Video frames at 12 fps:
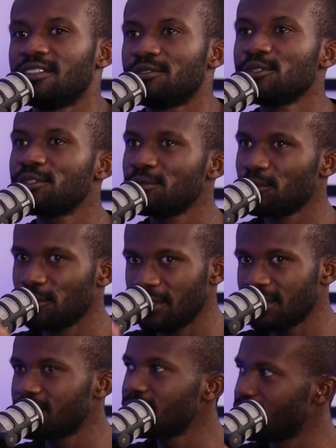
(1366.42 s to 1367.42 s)
First of all,
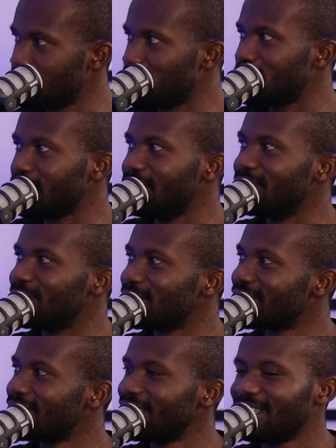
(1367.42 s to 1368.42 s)
listen to those
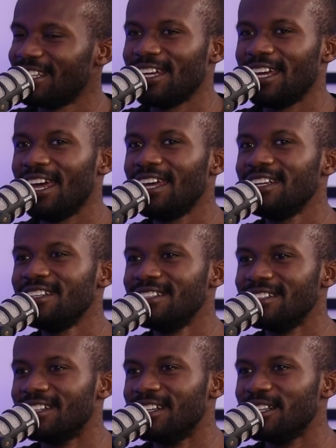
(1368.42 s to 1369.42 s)
signals
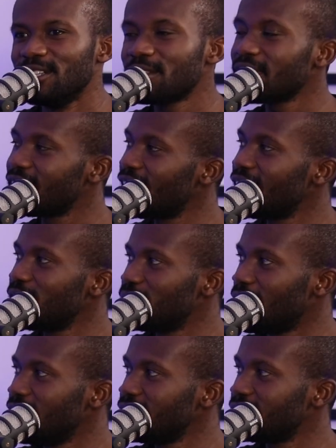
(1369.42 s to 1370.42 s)
and look at that
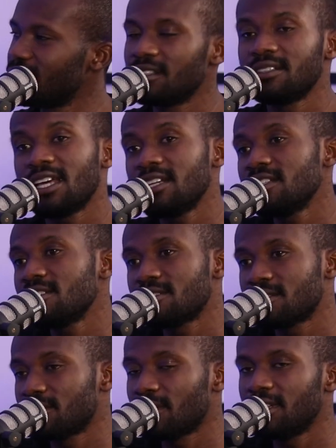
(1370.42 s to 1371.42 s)
advice. That is
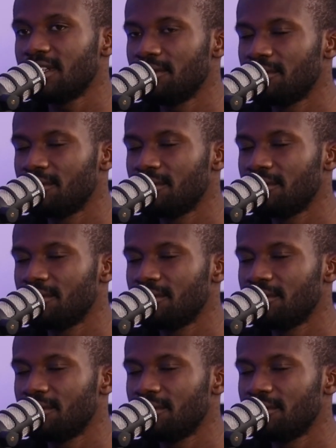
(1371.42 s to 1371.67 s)
solid